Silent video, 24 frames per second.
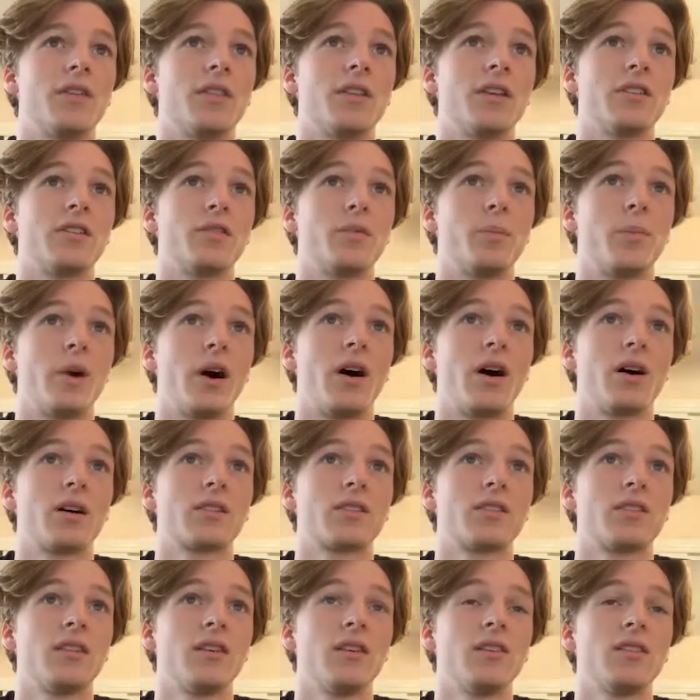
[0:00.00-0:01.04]
this
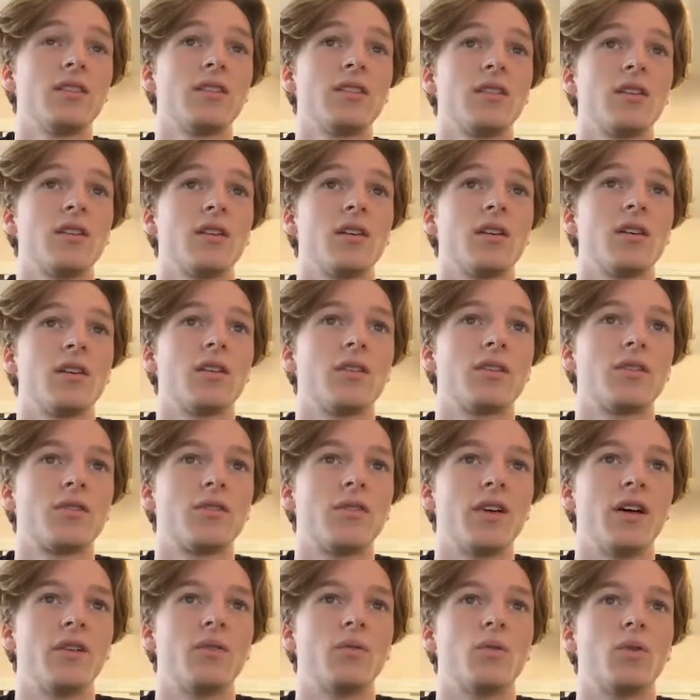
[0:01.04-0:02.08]
box is,
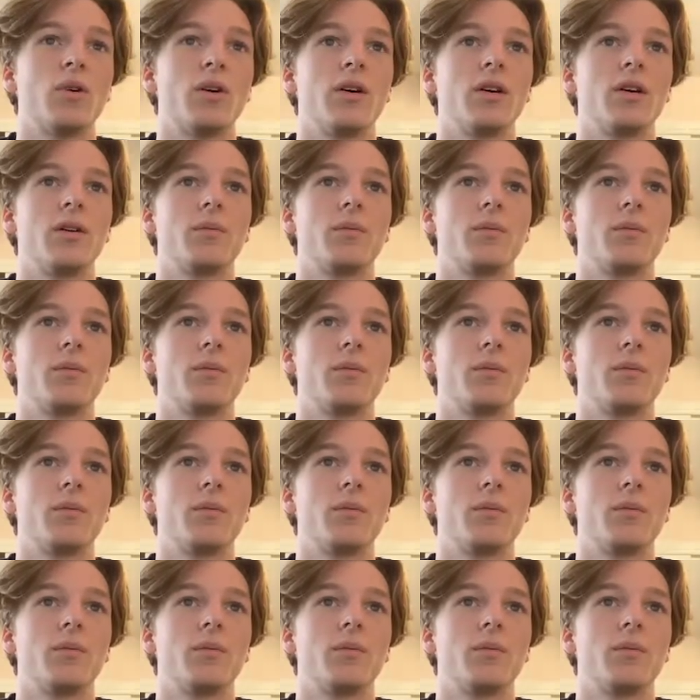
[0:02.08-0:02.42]
Sven will